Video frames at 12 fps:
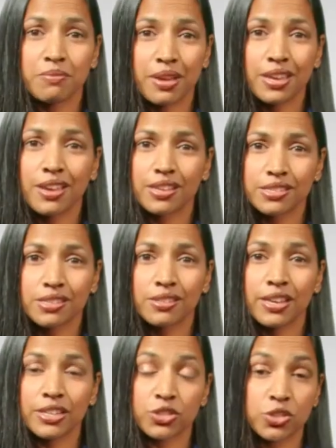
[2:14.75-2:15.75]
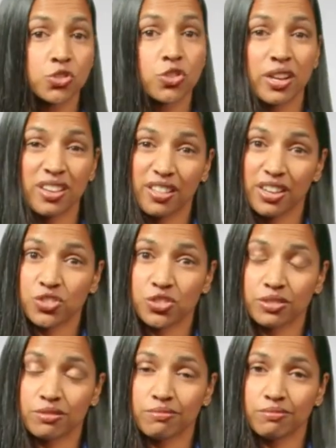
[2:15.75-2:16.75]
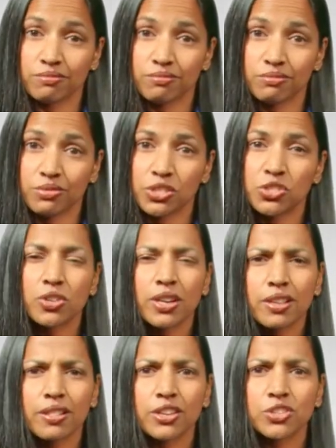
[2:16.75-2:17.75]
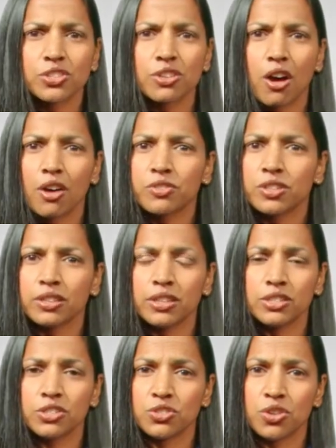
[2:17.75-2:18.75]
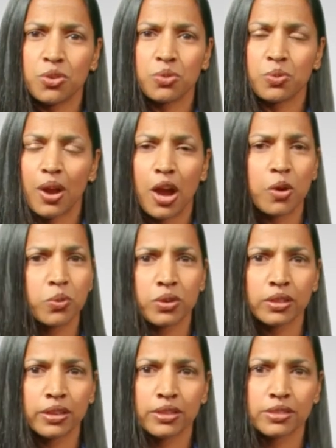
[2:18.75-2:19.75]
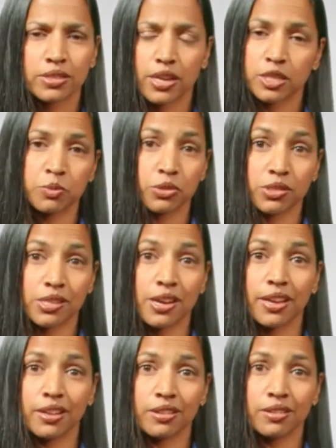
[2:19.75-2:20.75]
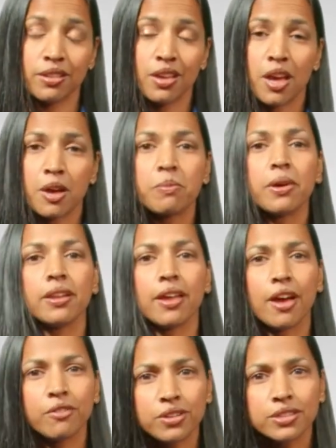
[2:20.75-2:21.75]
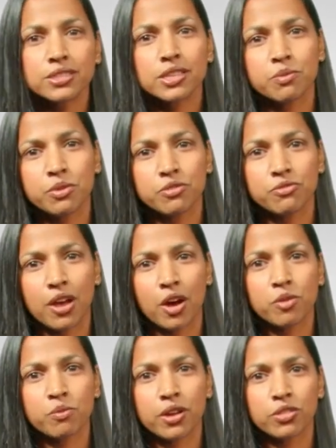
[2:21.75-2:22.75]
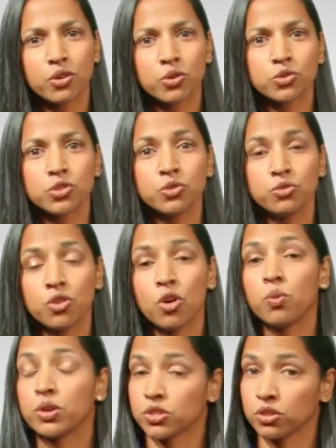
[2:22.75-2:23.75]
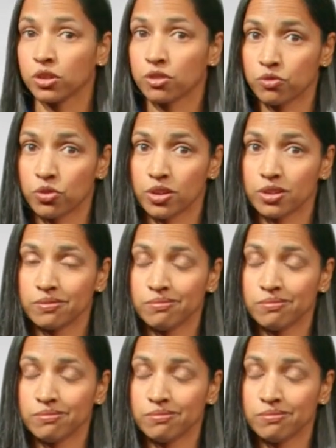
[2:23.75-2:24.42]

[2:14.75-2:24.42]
may escalate to strangulation. Strangulation often leads no outwardly detectable sign, but evidence can be found by those who know what to look for.